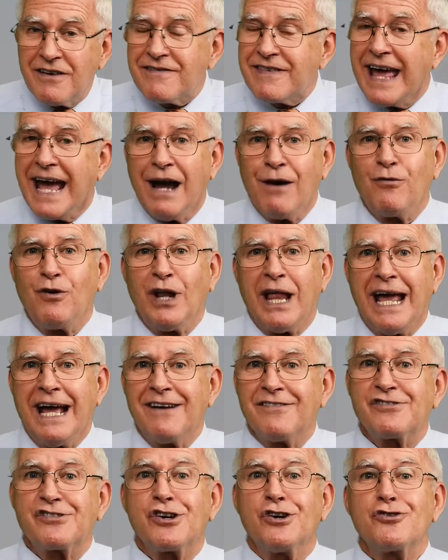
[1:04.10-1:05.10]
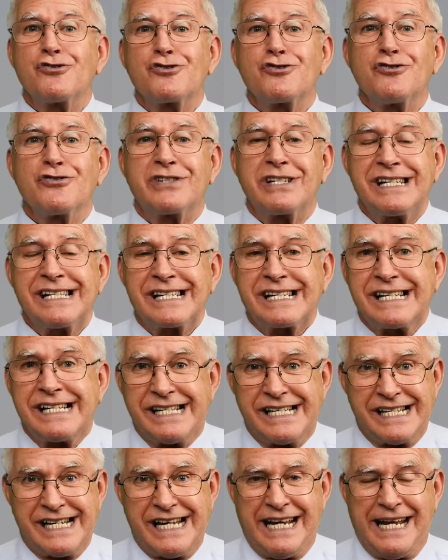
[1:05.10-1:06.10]
of that will have social
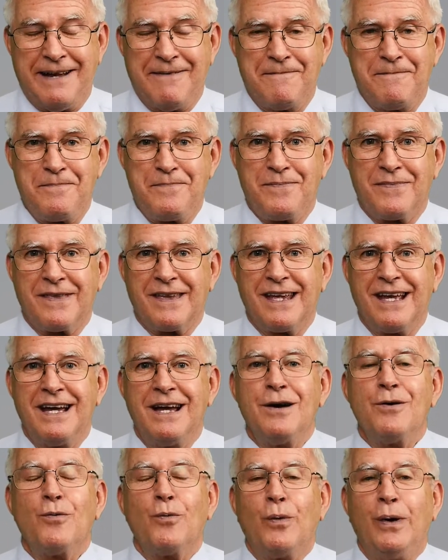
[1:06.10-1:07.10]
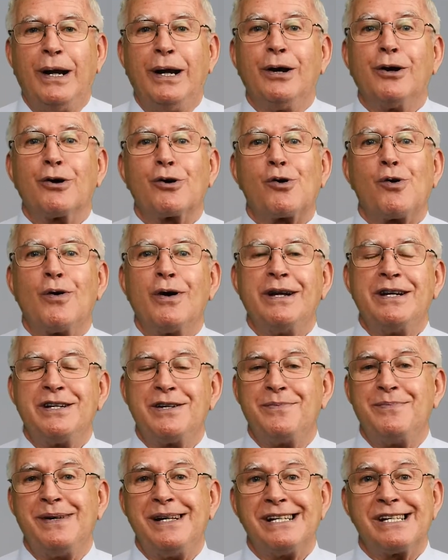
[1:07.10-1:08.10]
distancing. We are going
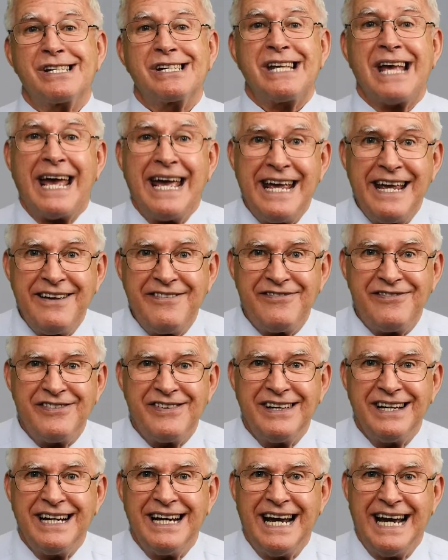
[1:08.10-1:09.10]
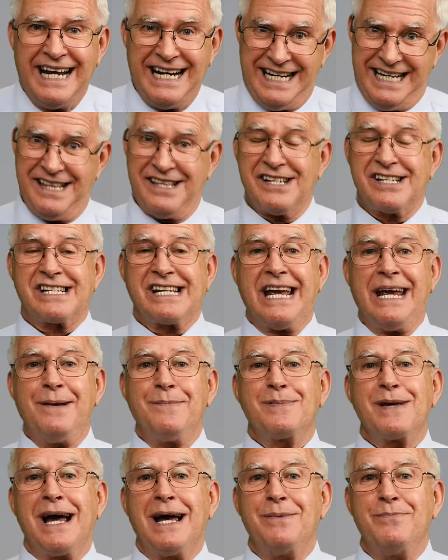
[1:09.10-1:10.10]
to be safe and at the
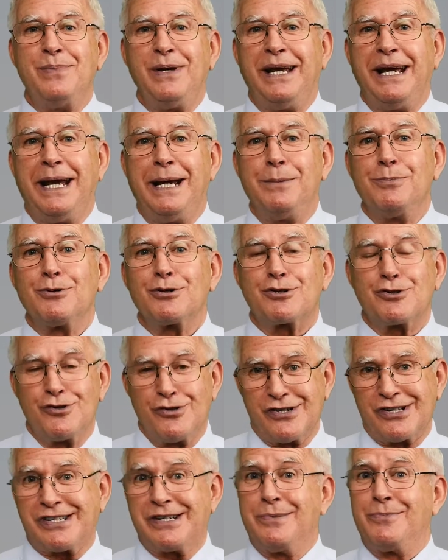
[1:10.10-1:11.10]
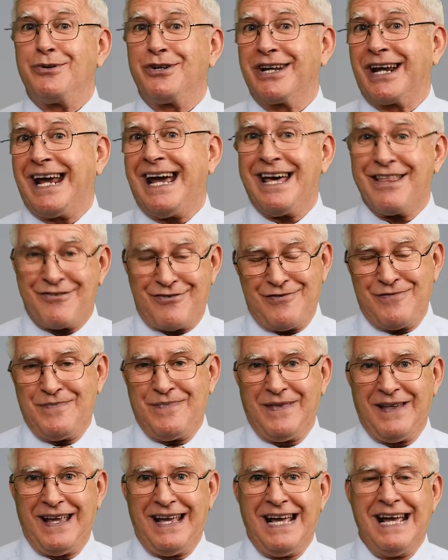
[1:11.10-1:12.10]
same time be able to assemble together.
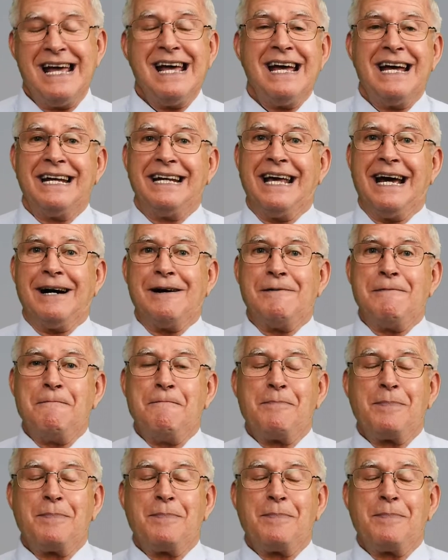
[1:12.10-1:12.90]
Now,